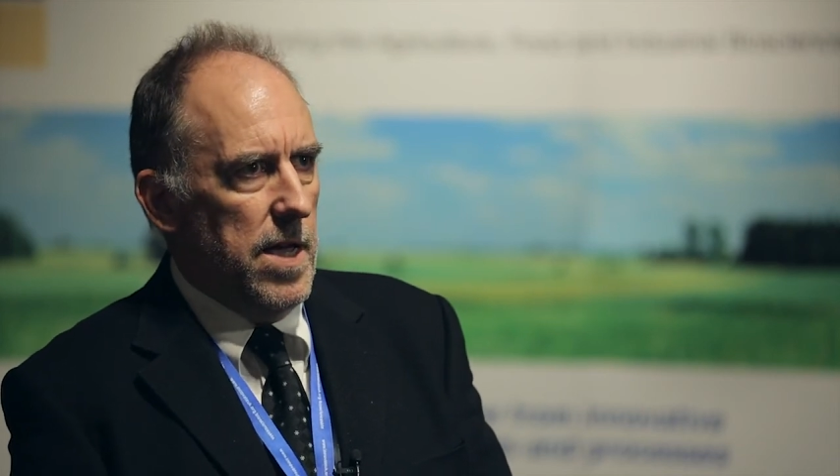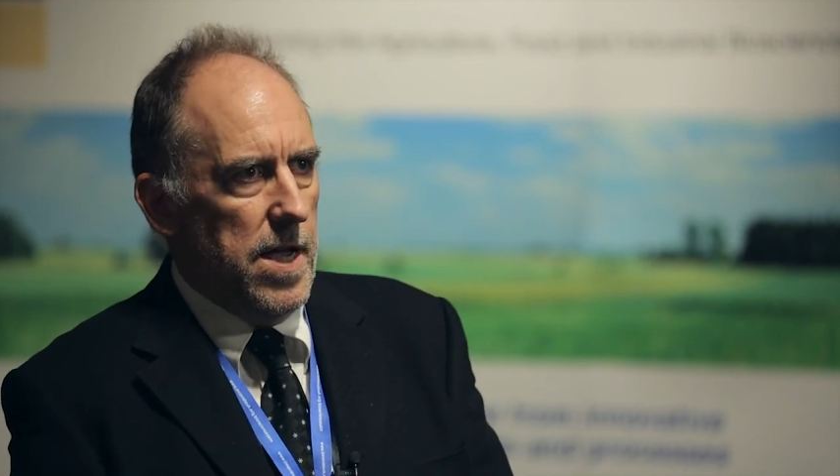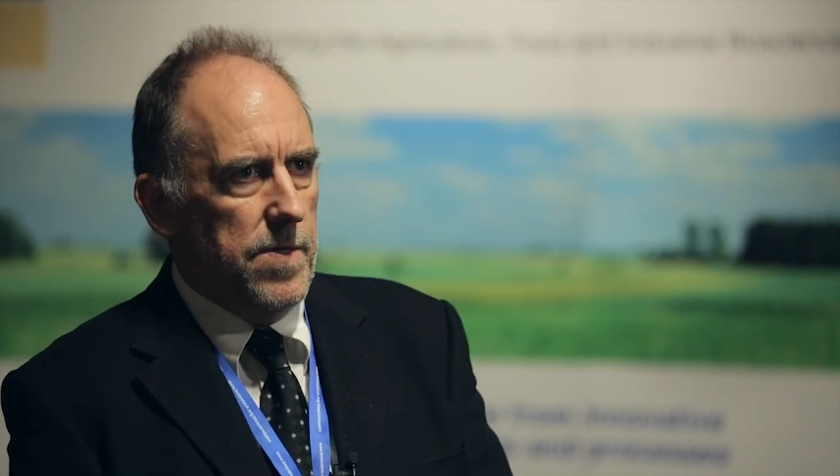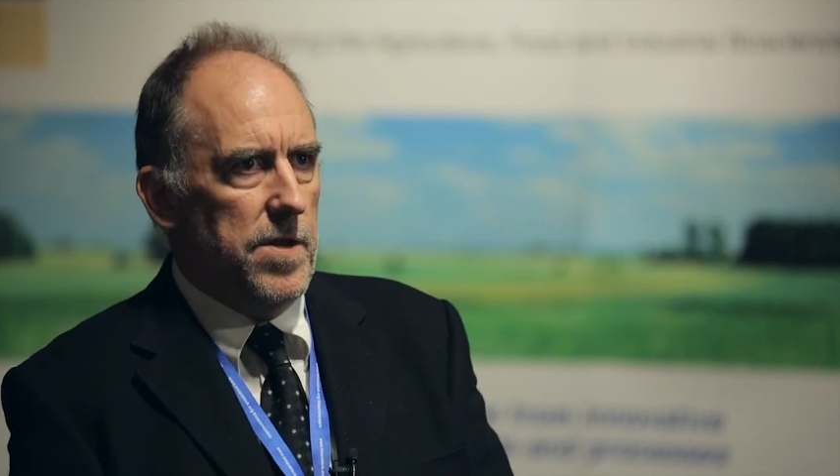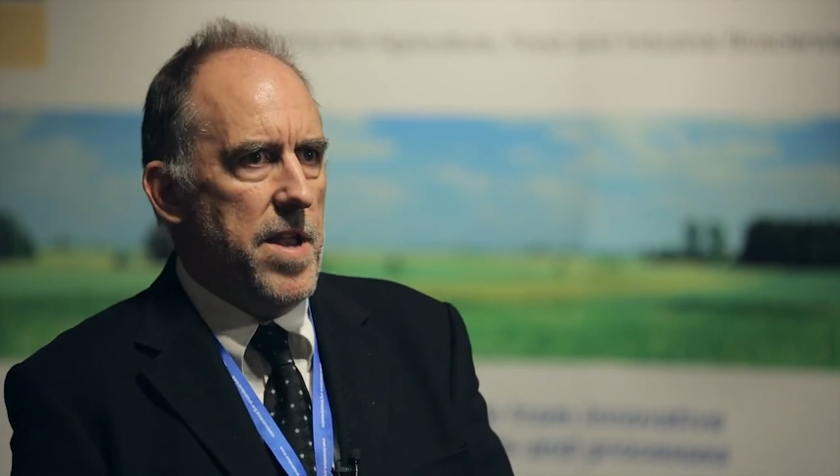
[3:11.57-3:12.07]

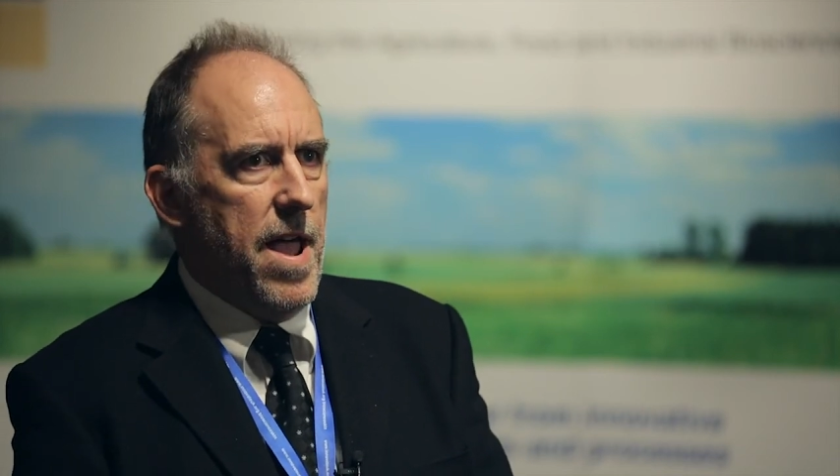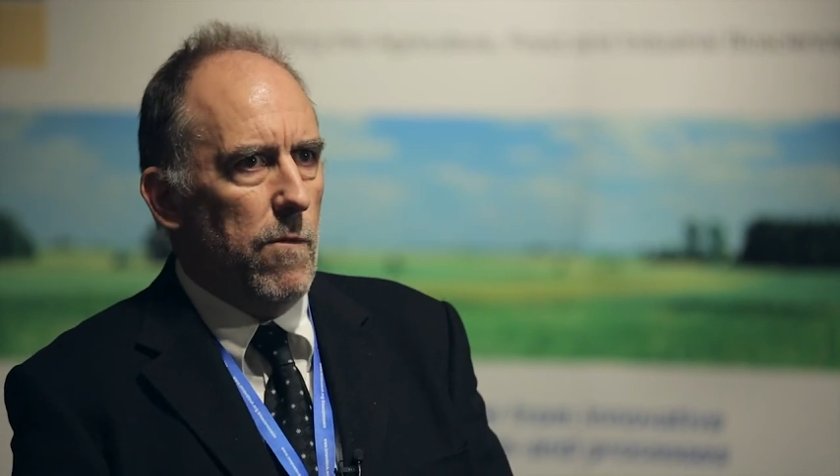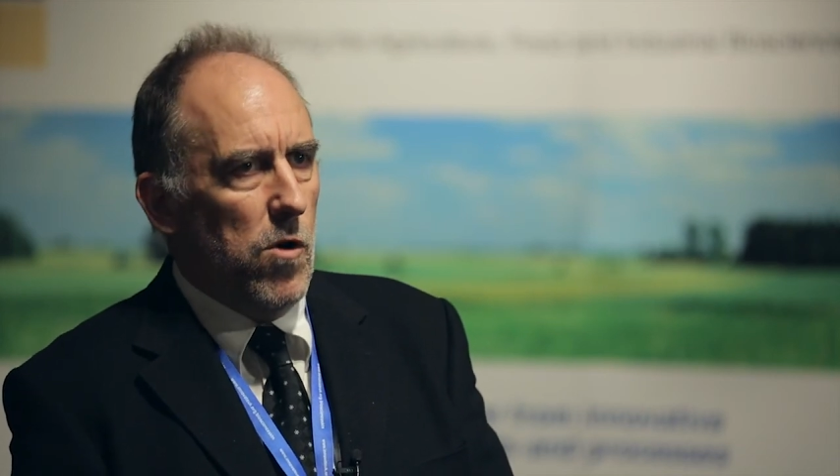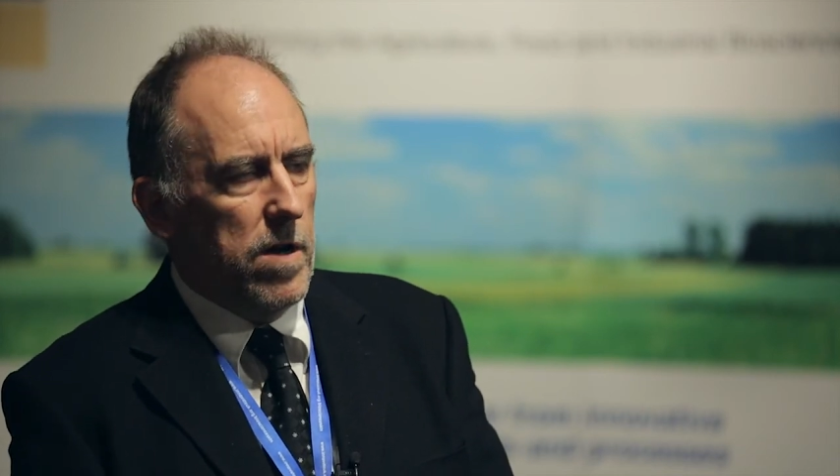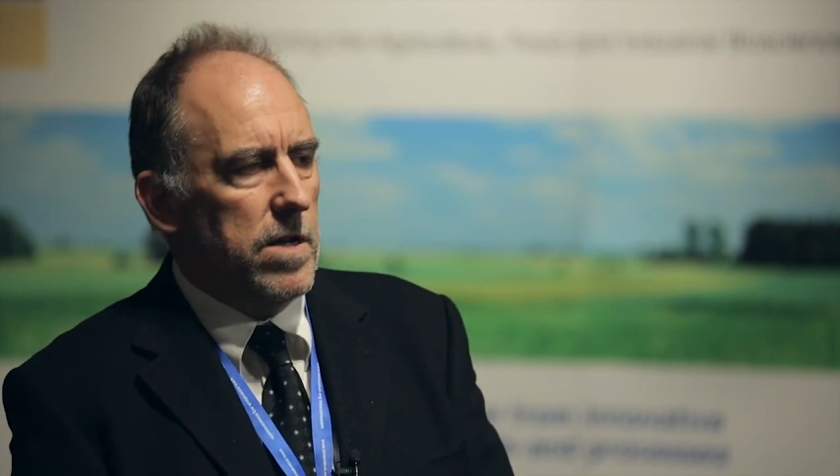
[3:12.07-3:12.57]
in the
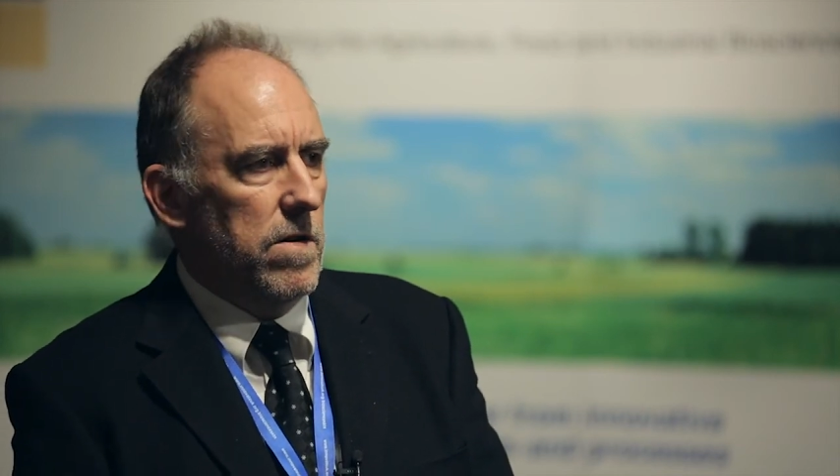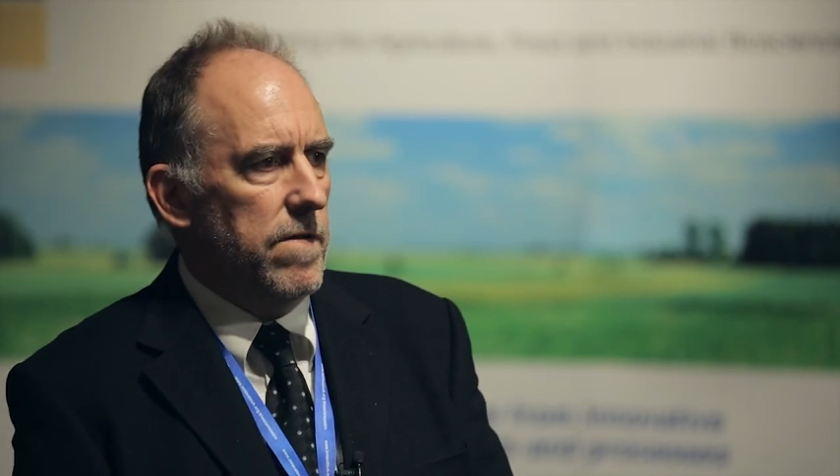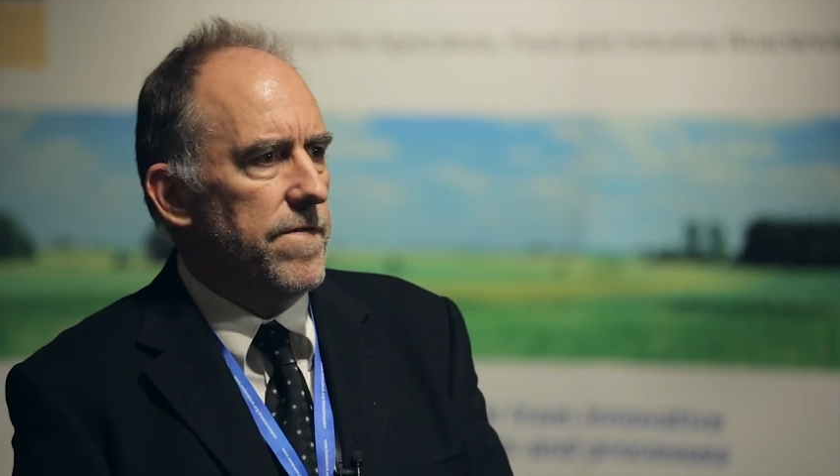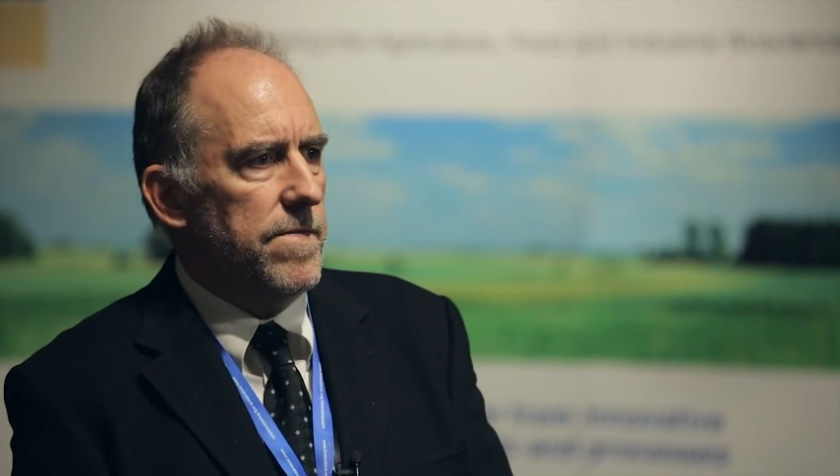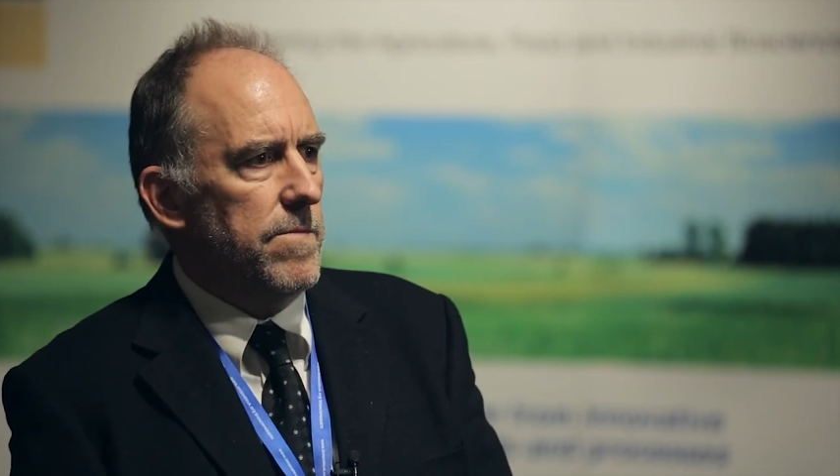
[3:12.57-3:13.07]
network
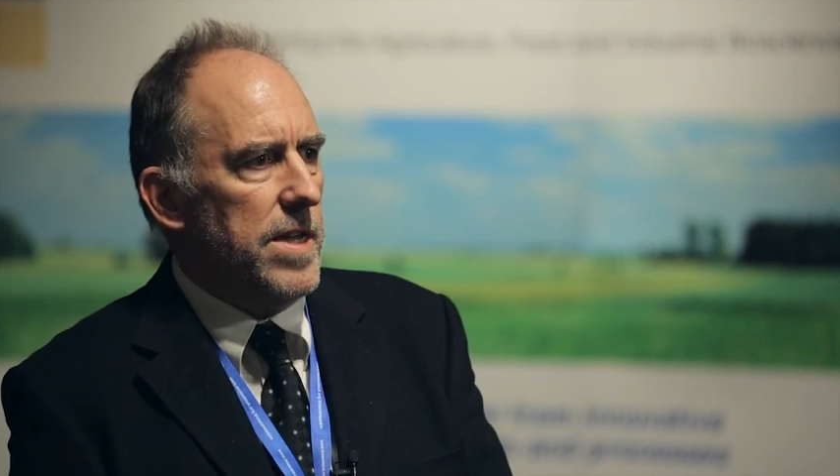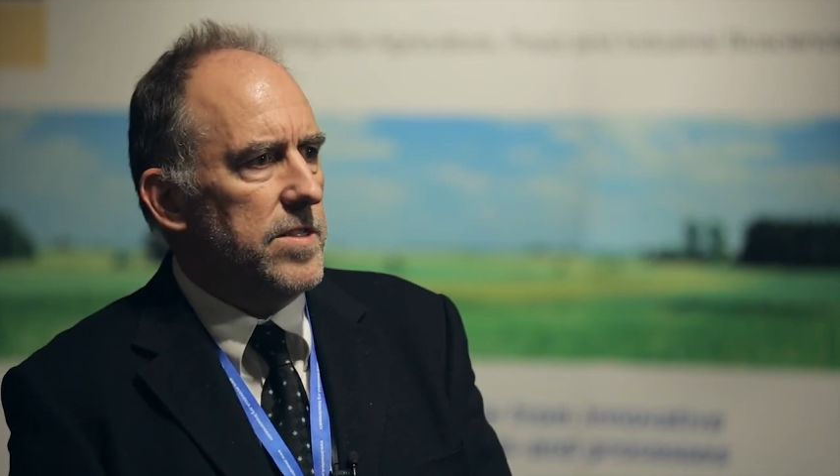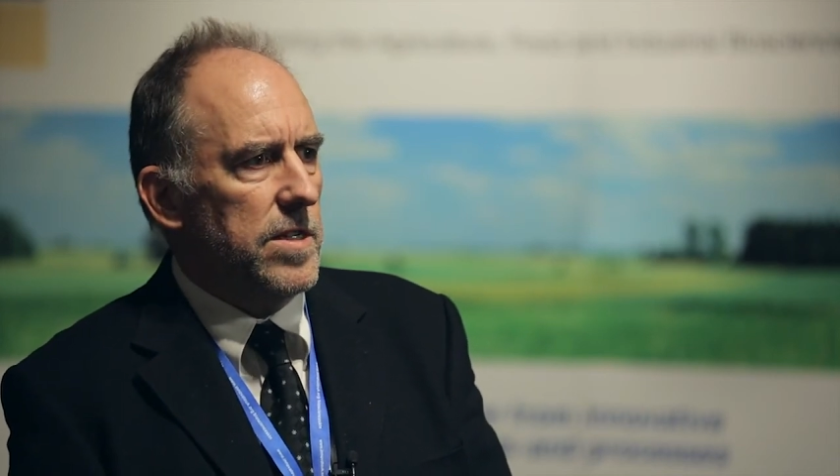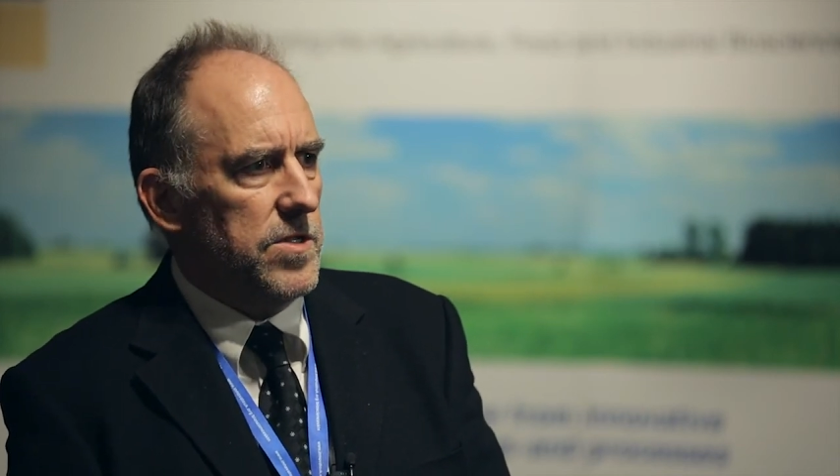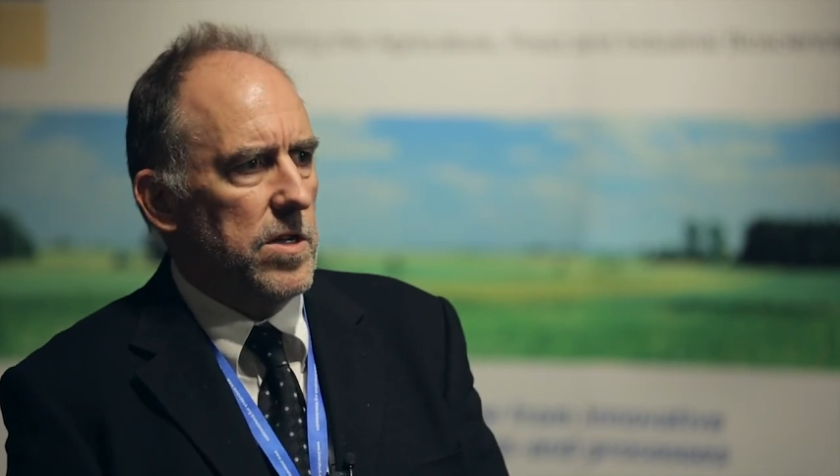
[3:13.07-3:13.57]
of
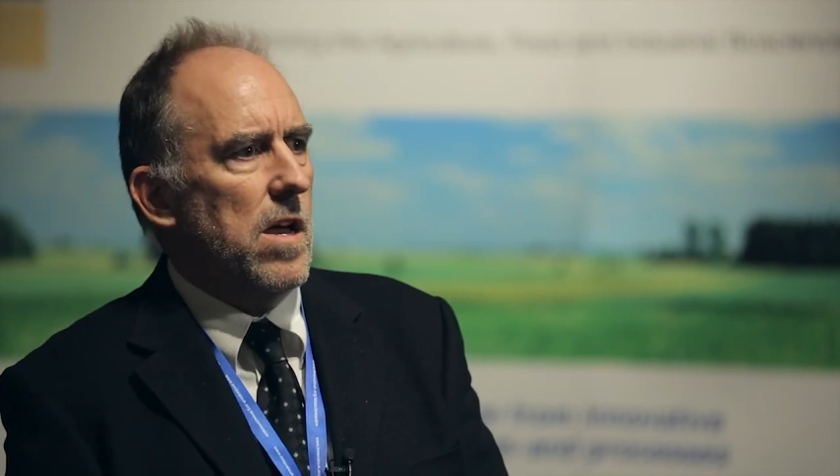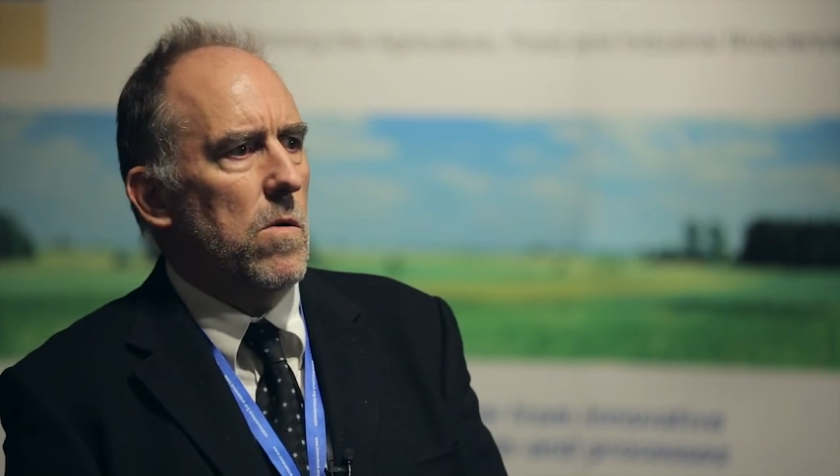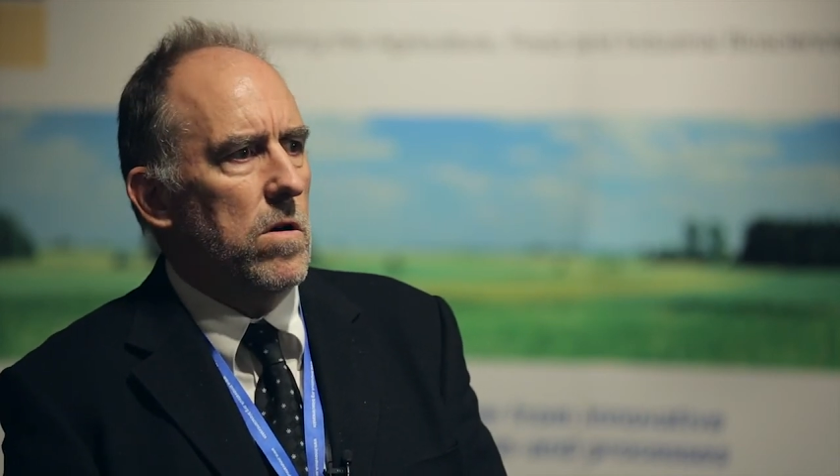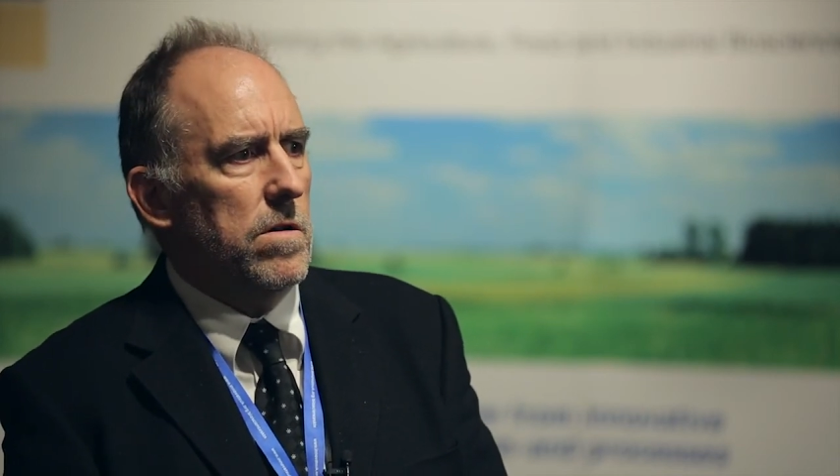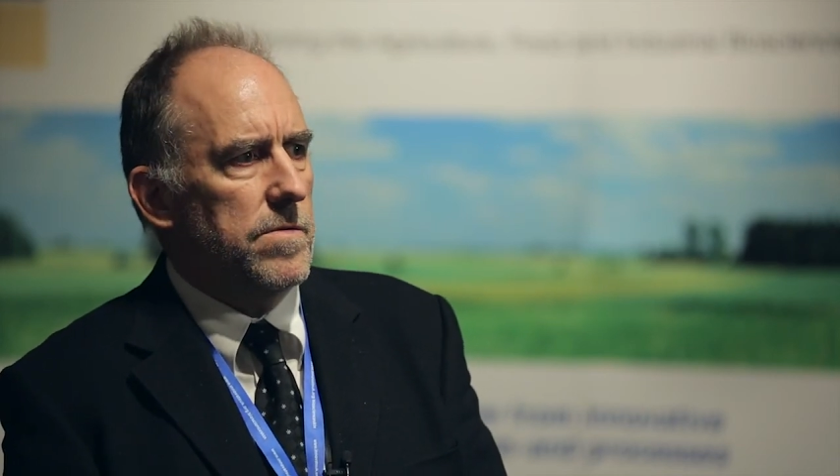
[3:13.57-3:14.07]
meetings that
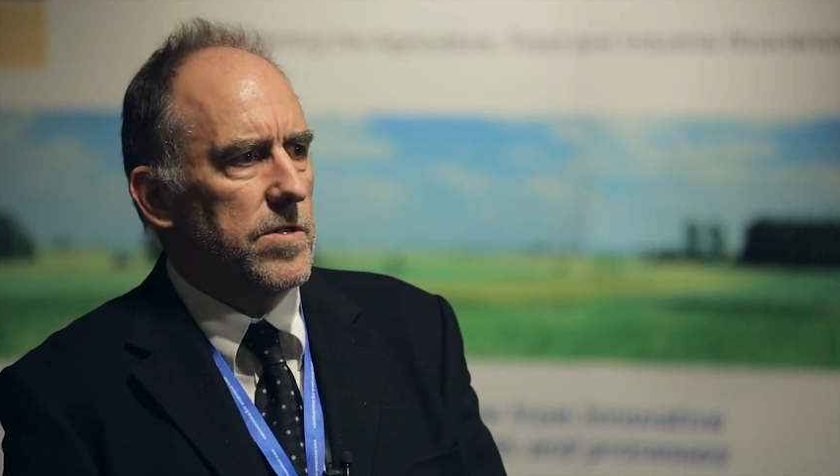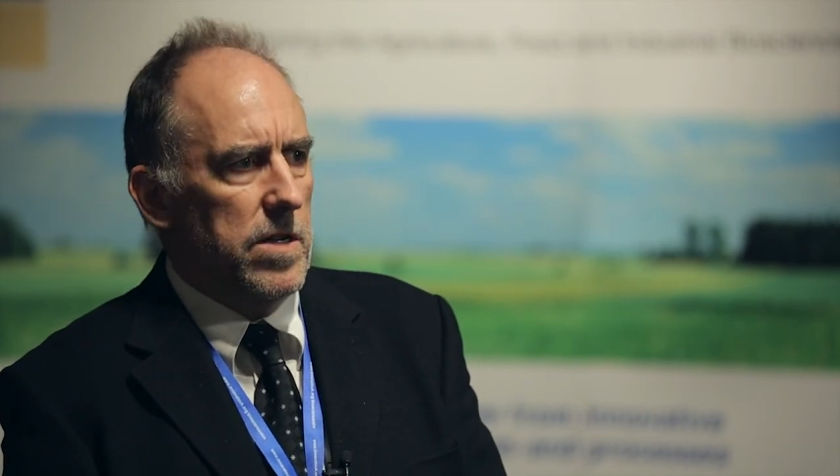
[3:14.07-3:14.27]
go on.